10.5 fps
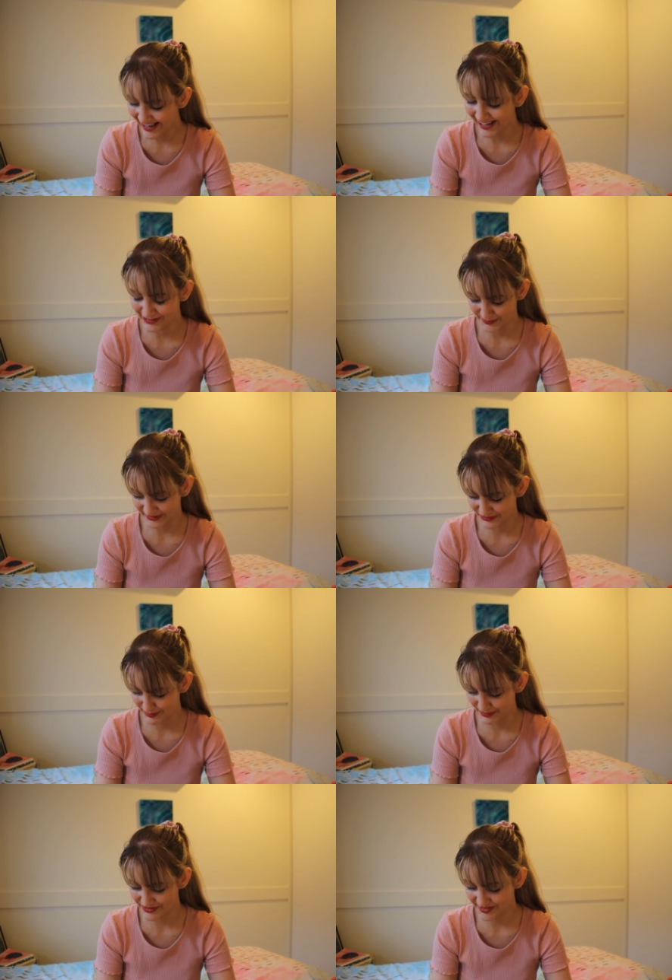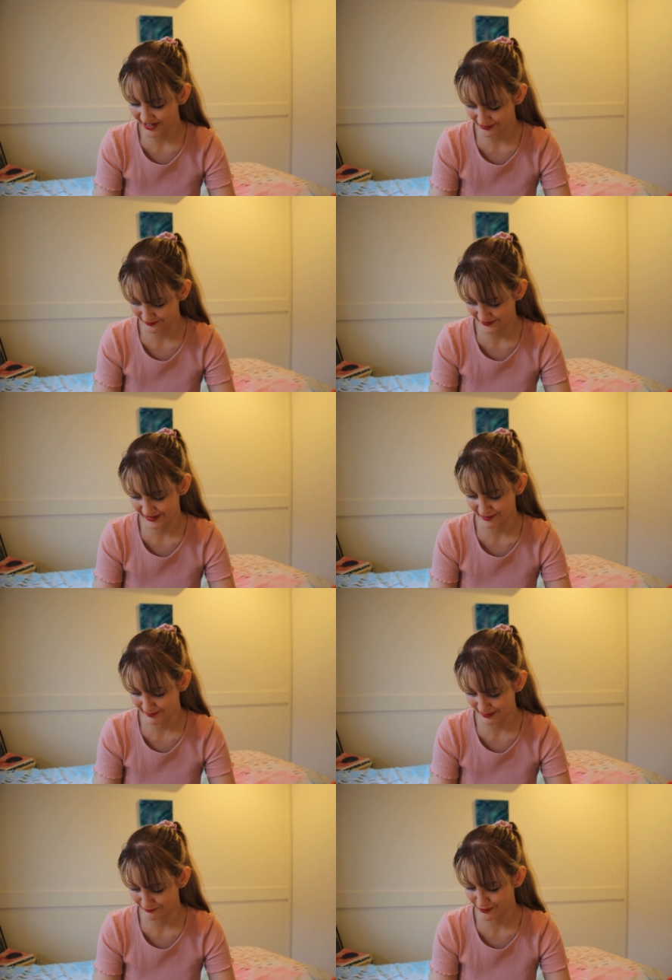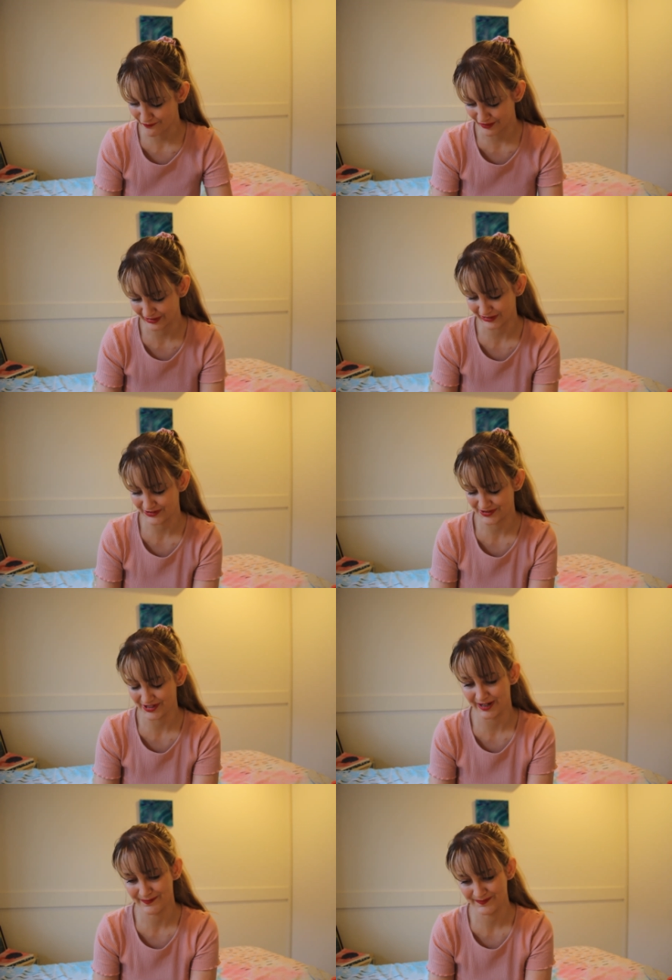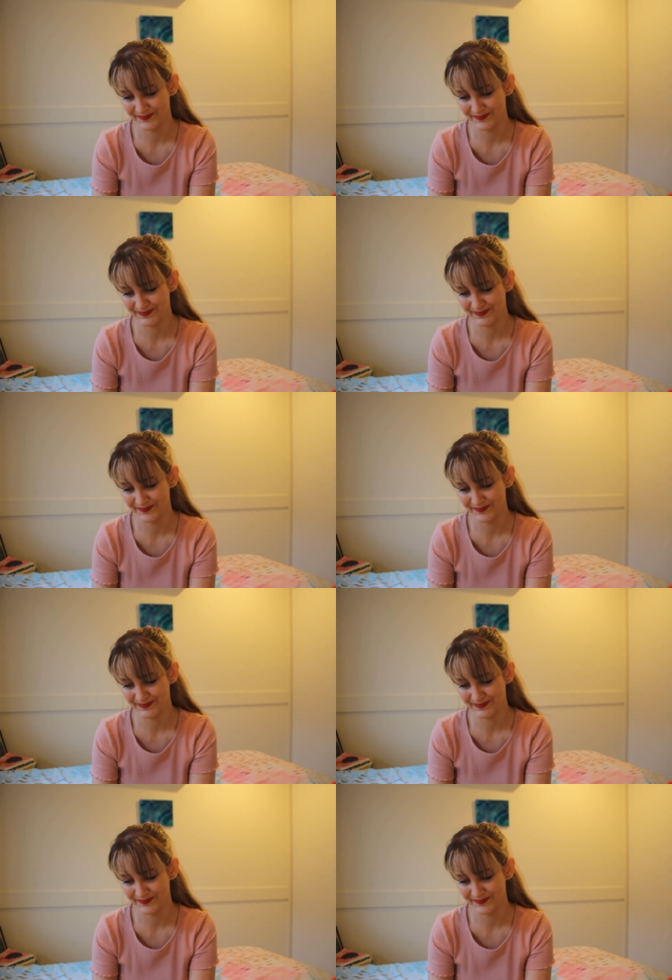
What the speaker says: as well as the most terrified I've been for a very long time.